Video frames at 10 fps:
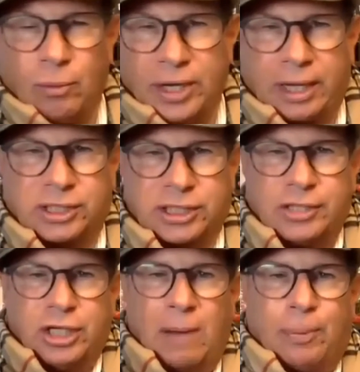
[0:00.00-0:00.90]
We can set
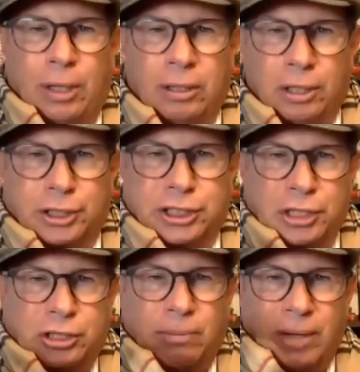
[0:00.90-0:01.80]
you up a little
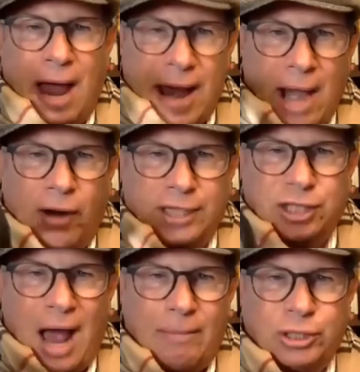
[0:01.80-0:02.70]
system. ARX
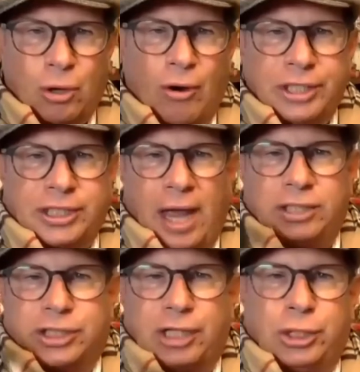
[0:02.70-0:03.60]
Laboratories can
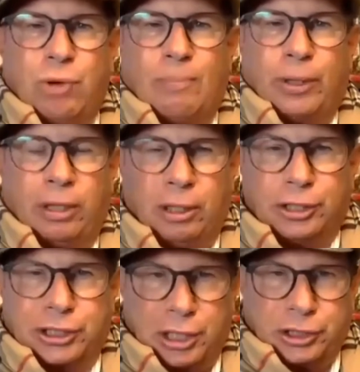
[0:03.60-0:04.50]
set you up with a little
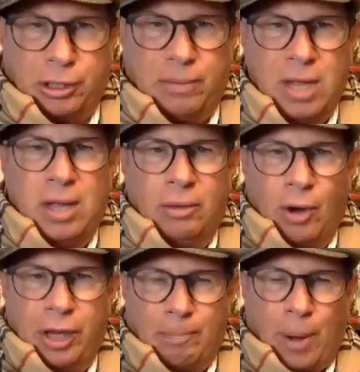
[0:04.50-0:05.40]
system
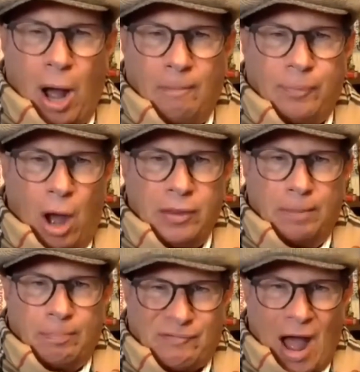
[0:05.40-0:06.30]
with a pump on the
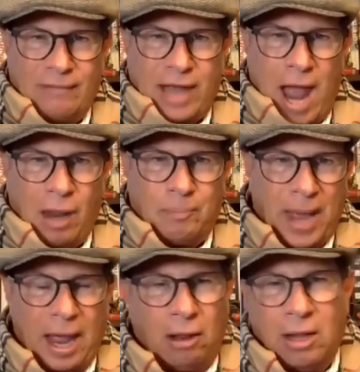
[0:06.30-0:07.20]
5-gallon
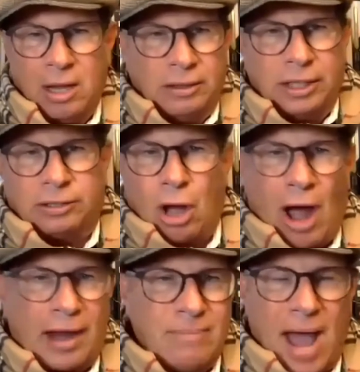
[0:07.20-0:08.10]
pail that
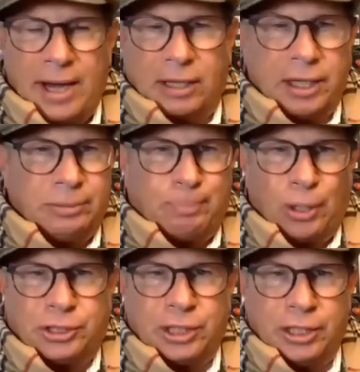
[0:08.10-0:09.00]
automatically
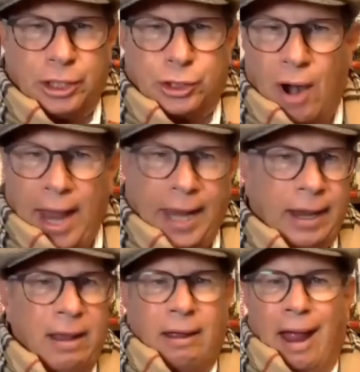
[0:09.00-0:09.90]
puts it in the drain
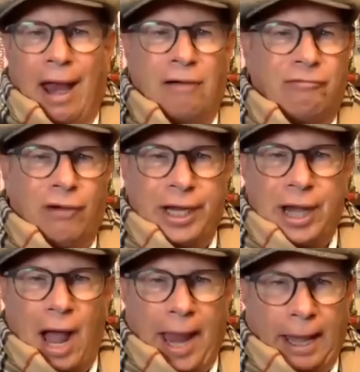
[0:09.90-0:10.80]
every
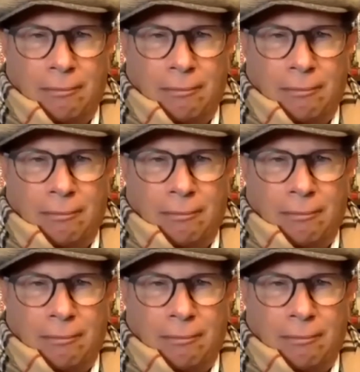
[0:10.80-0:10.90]
night.